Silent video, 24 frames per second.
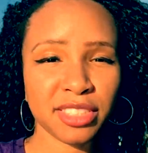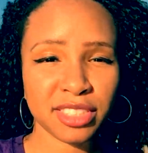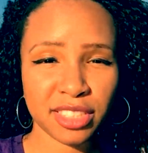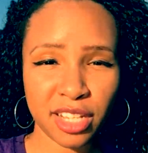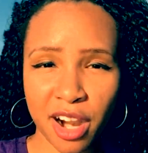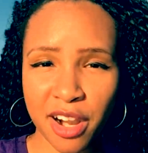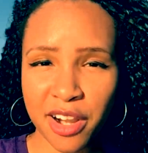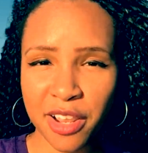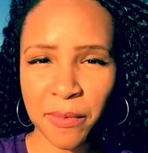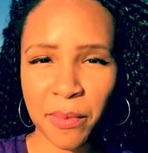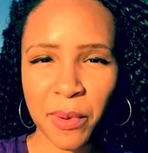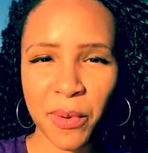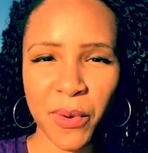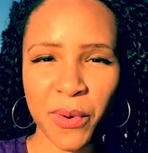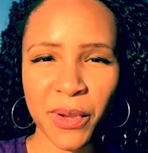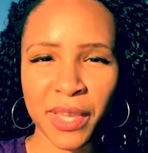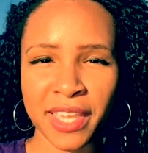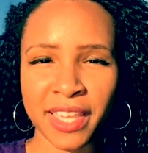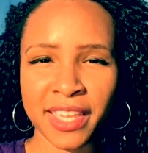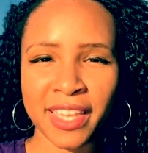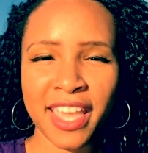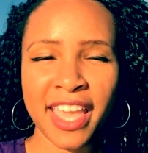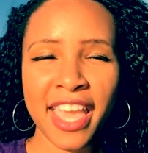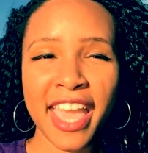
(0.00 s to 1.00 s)
starting
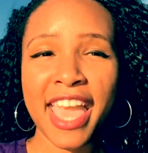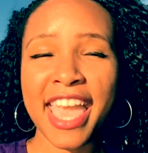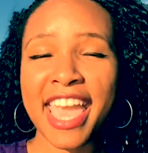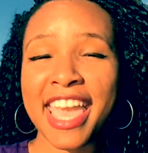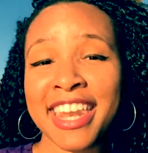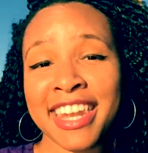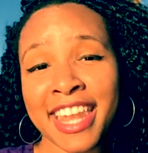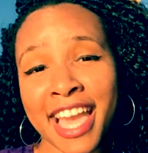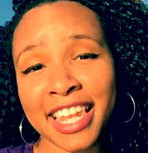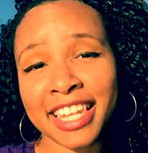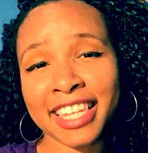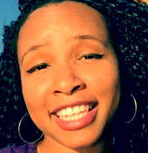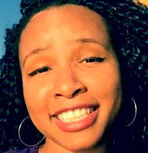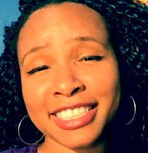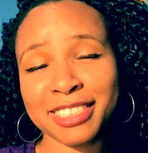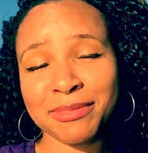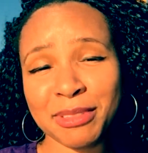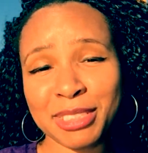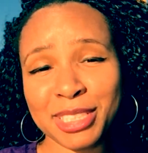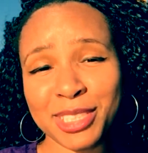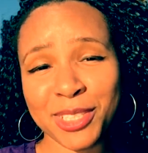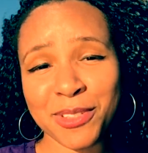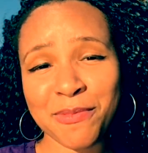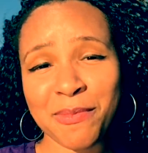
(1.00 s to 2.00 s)
point, and that leads
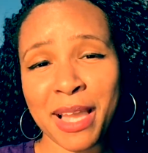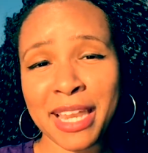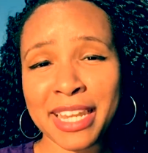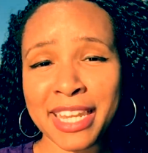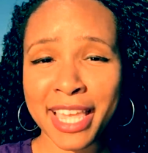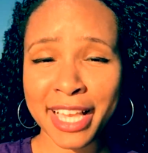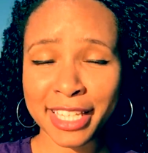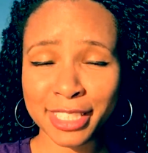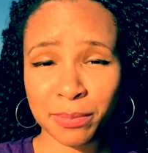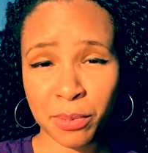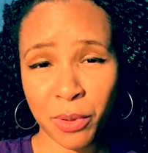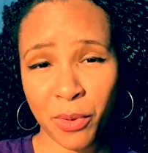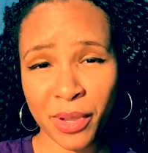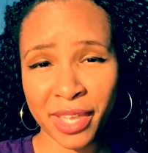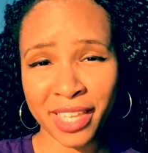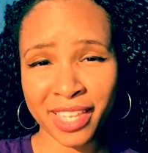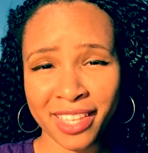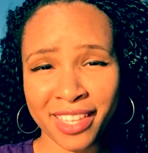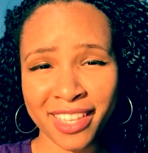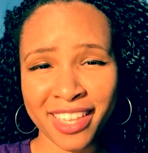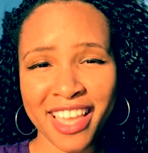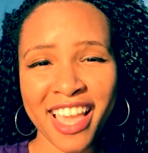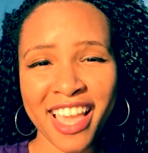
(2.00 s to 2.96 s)
me to my next point.